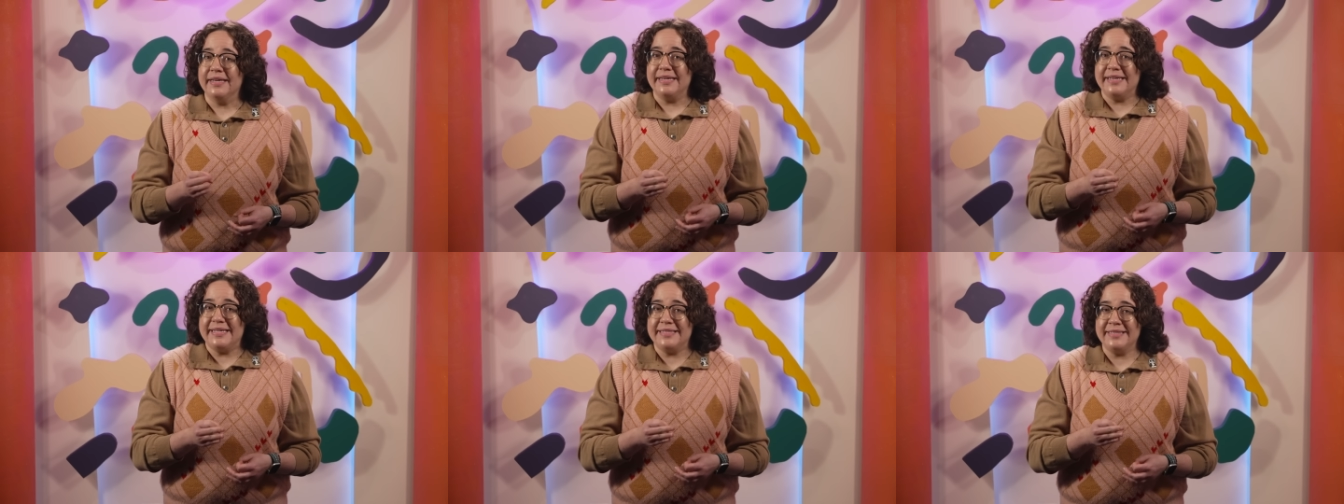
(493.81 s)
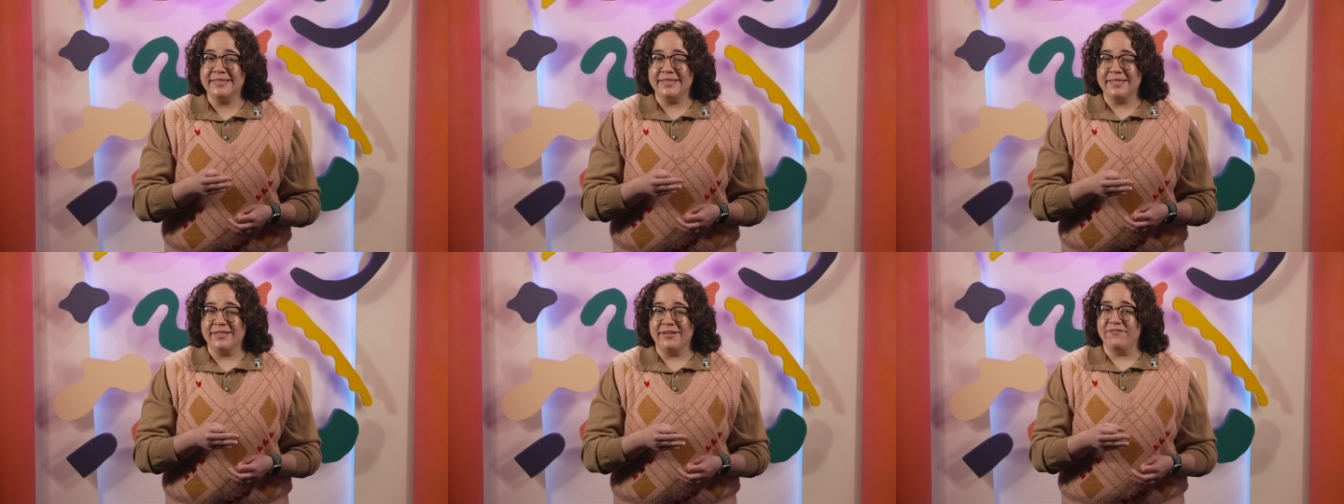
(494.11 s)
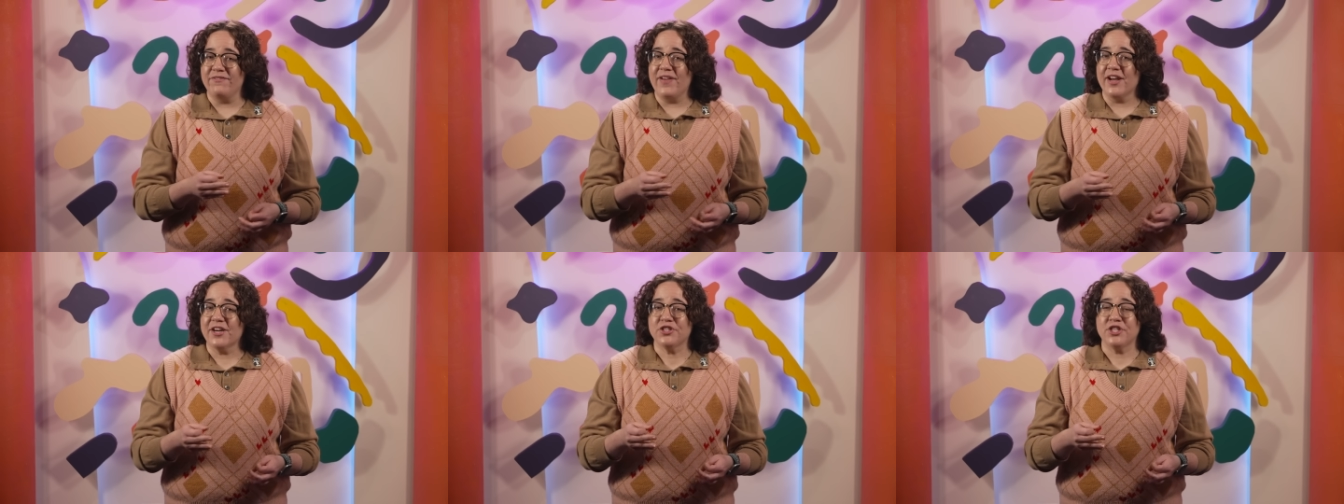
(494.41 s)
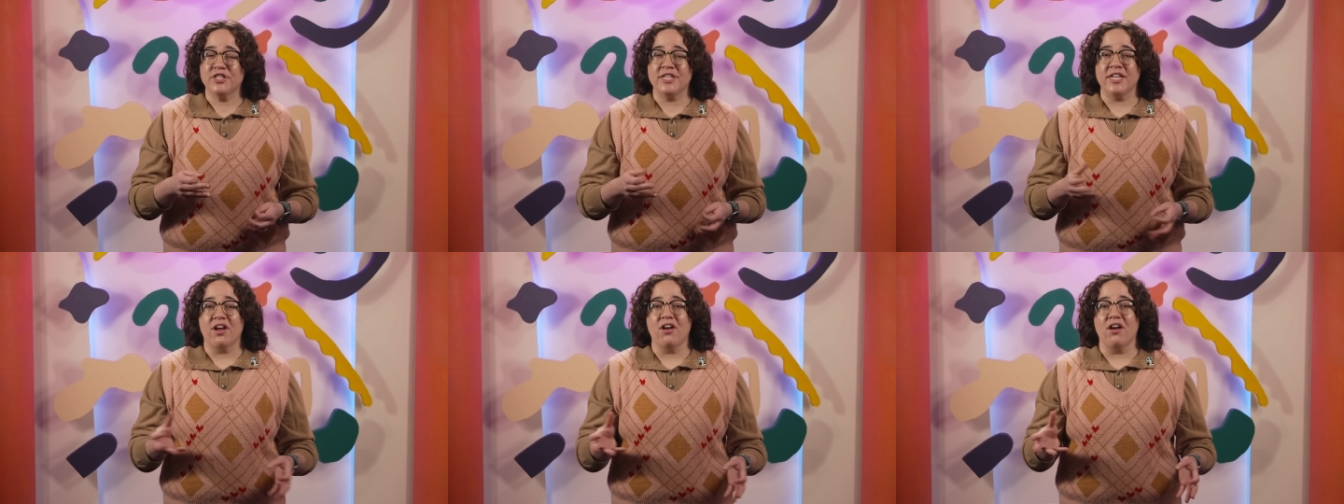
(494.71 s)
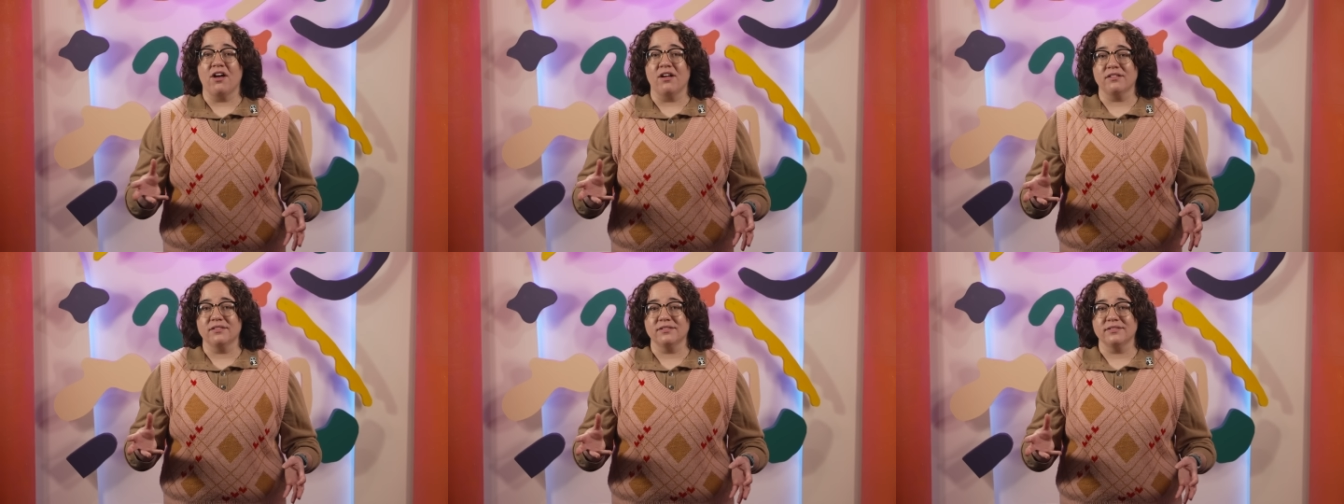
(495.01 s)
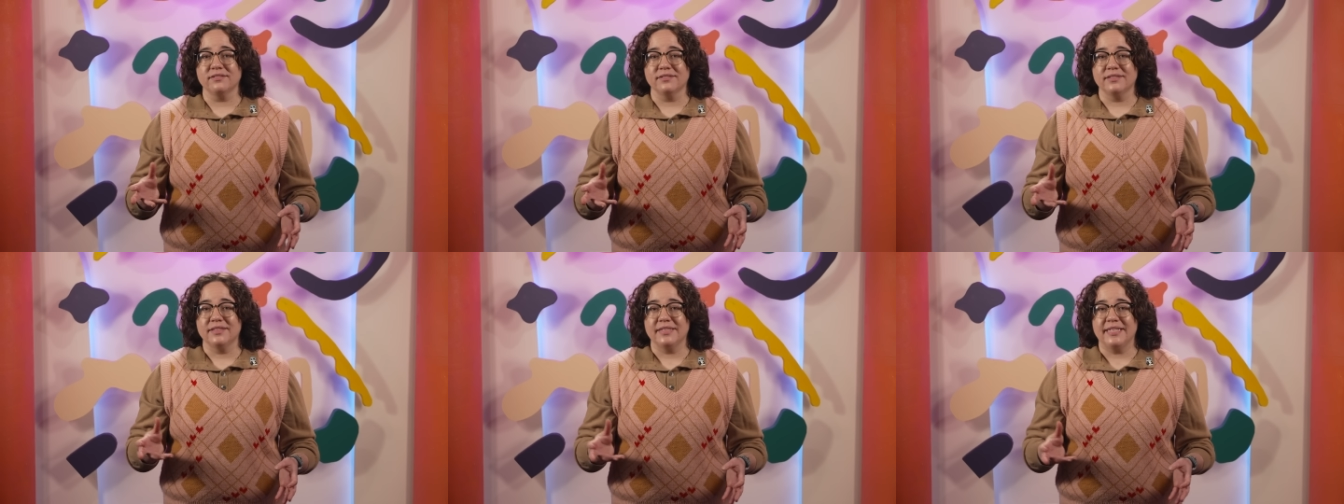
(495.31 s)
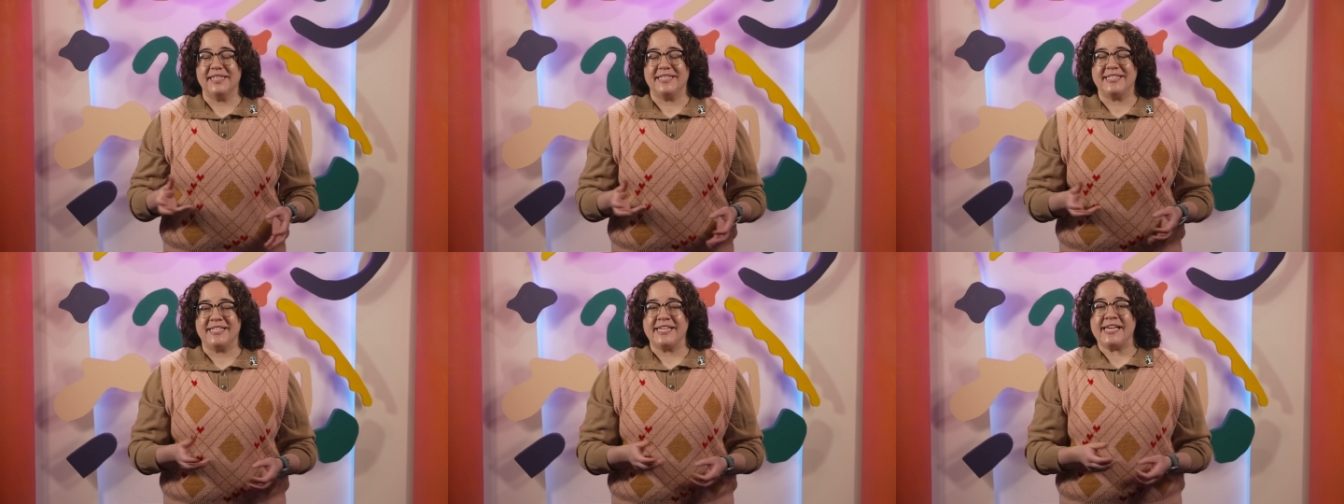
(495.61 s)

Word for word: isn't an infection at all. It's